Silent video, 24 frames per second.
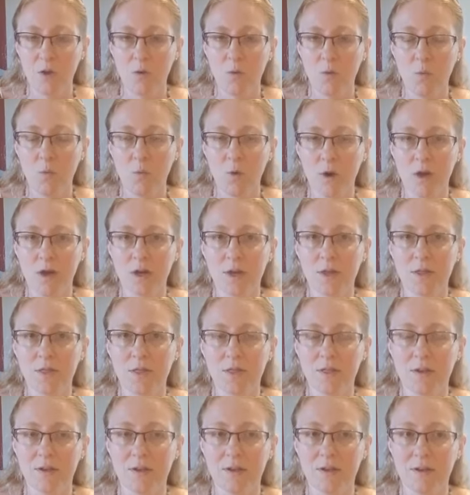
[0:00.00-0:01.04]
with
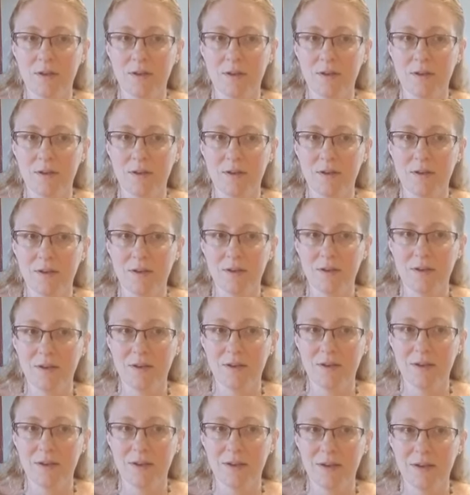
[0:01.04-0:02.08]

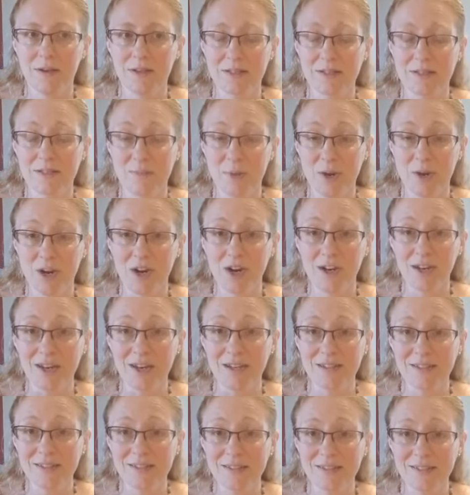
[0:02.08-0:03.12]

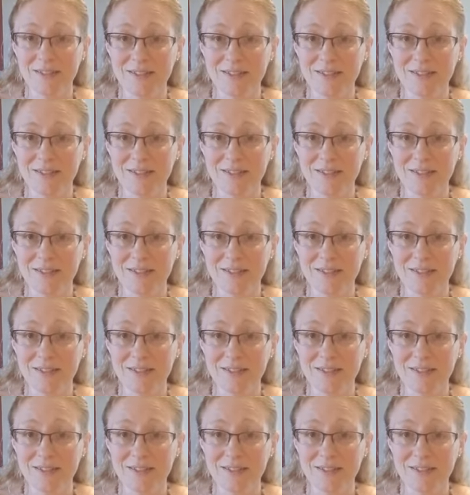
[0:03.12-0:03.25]
asparagus